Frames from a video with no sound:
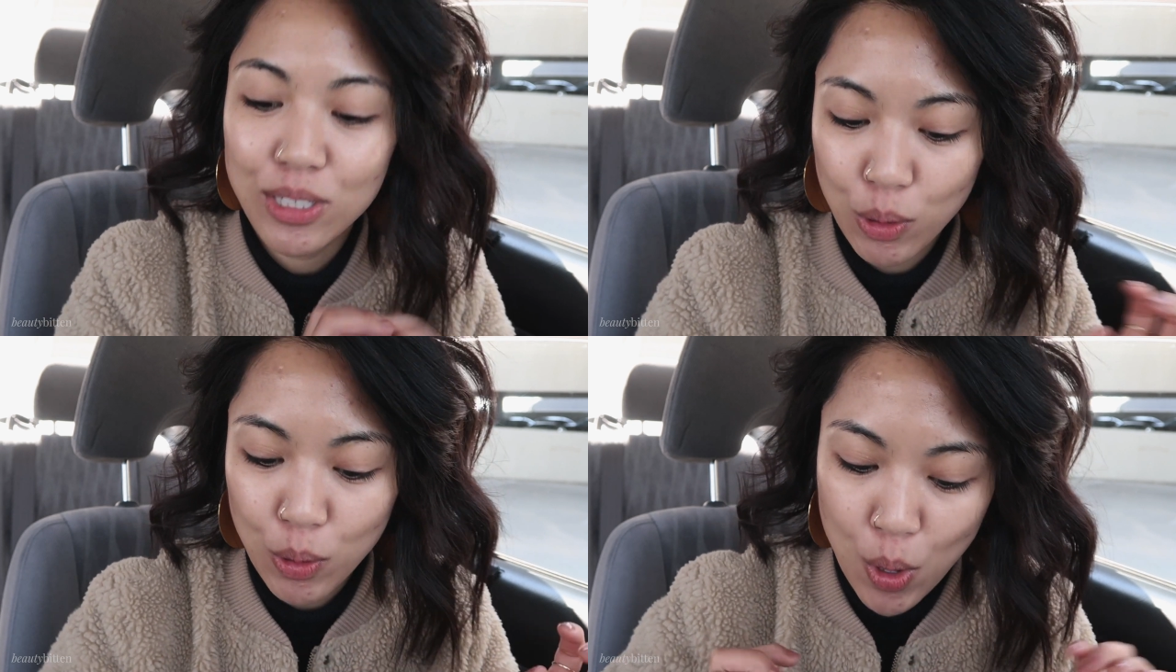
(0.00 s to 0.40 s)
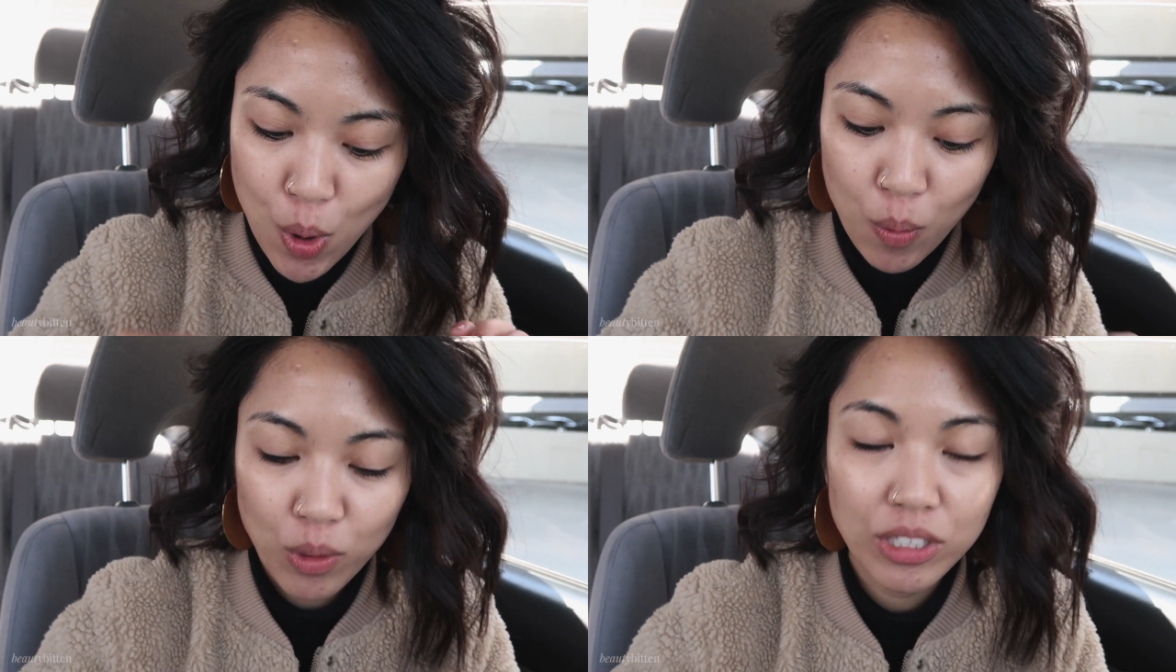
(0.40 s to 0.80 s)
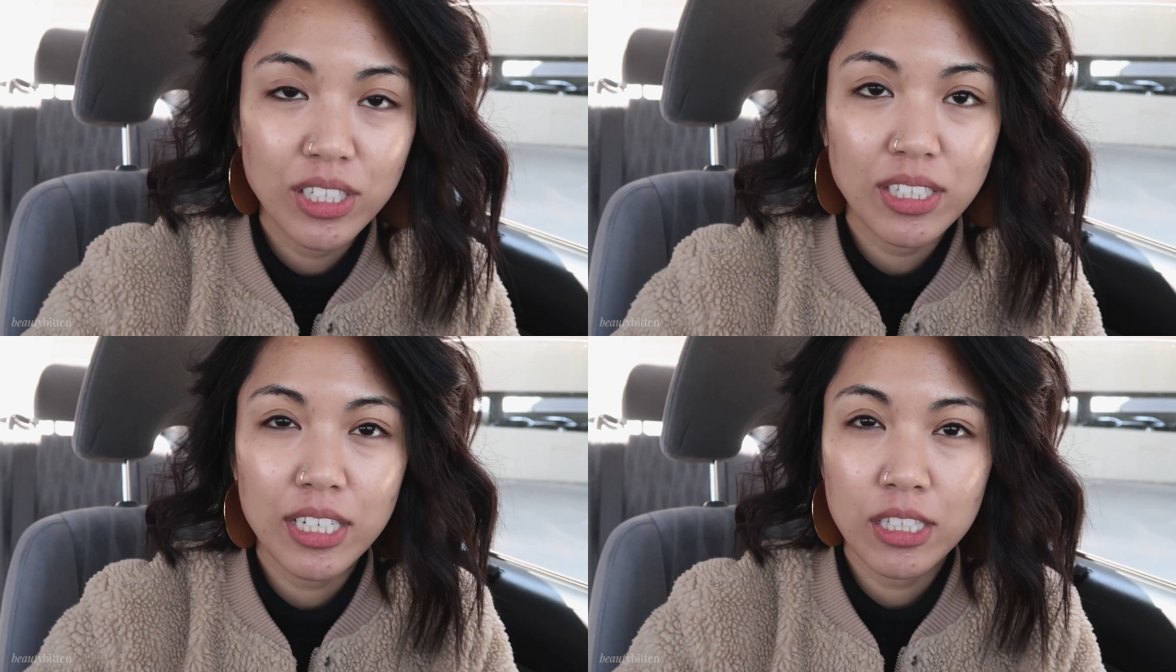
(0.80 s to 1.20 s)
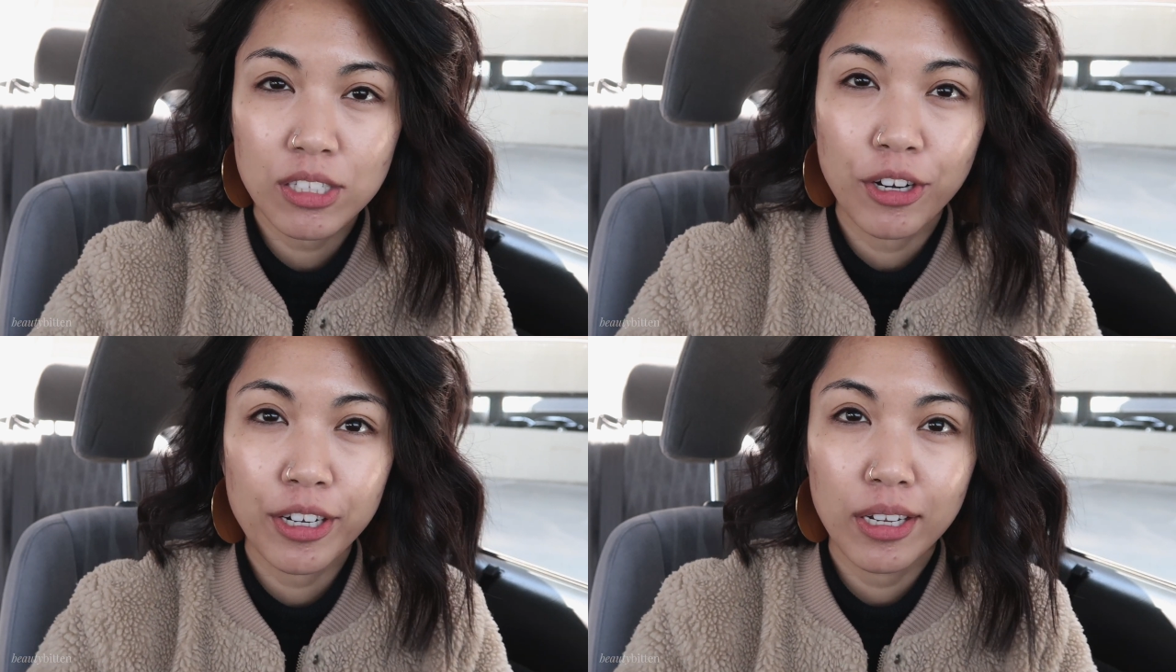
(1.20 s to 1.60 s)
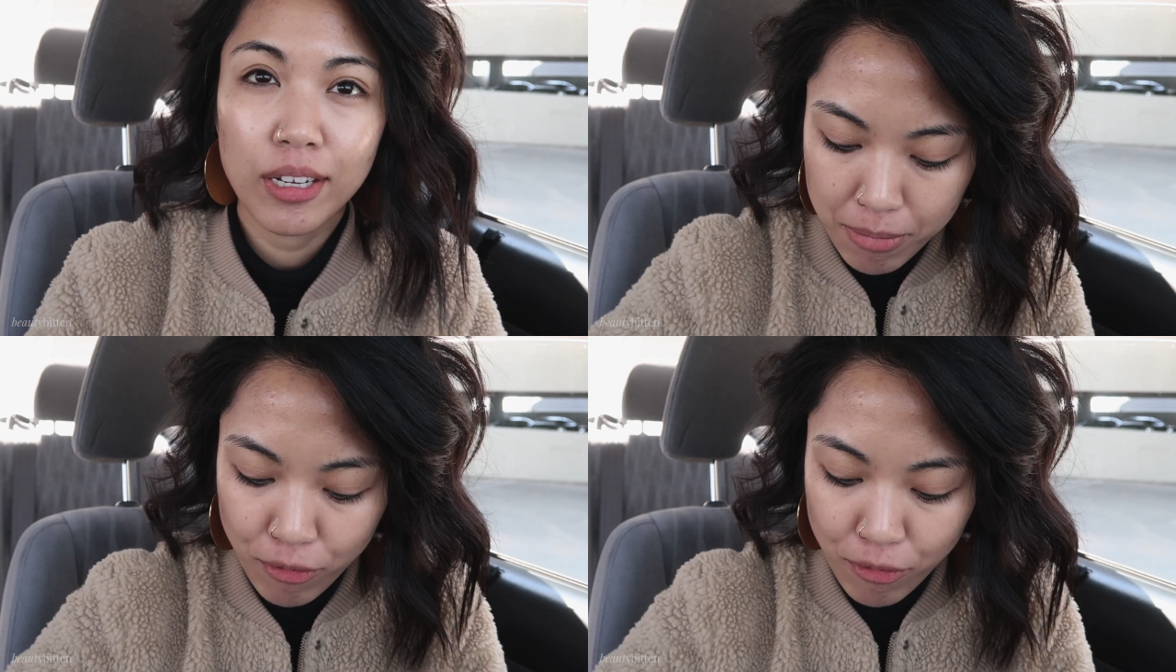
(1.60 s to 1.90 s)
so we'll just get started.